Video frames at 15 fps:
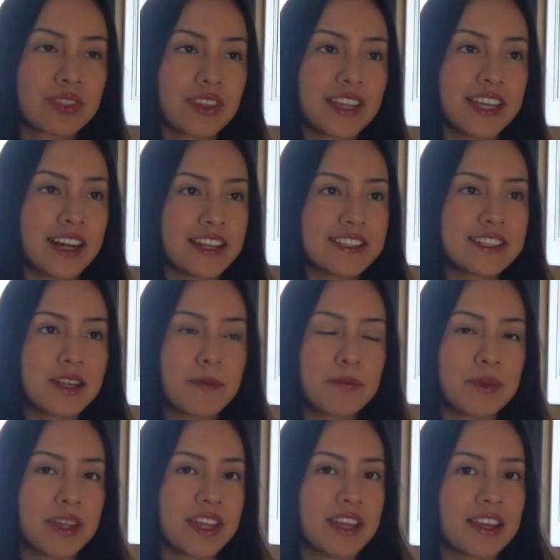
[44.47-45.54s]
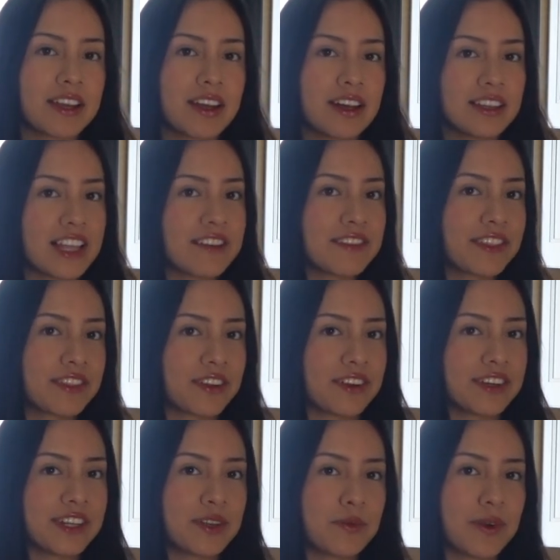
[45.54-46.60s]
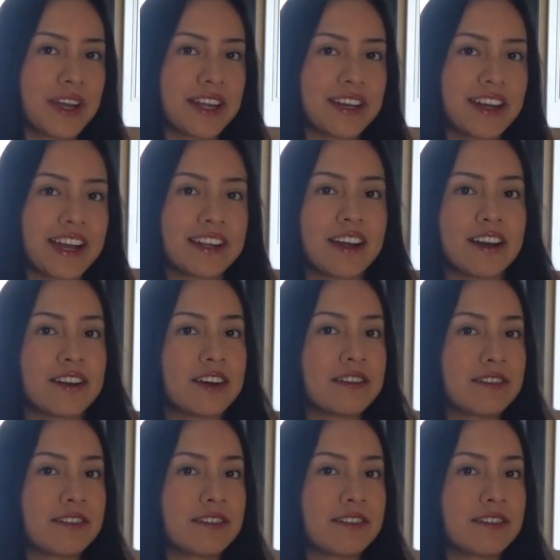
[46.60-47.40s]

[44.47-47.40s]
it ended up being 11:30 when I got off